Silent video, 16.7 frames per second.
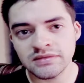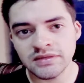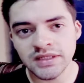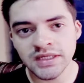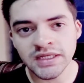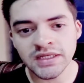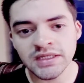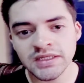
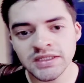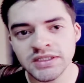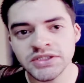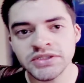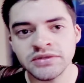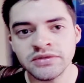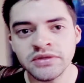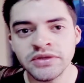English,
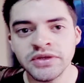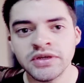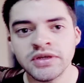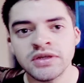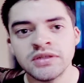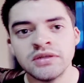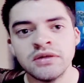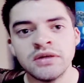you know, you
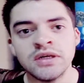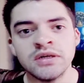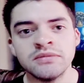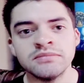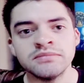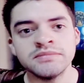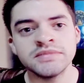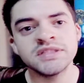
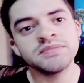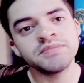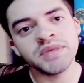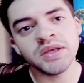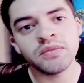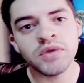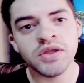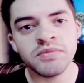could
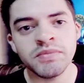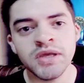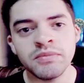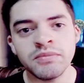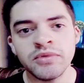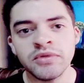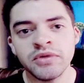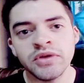speak with people,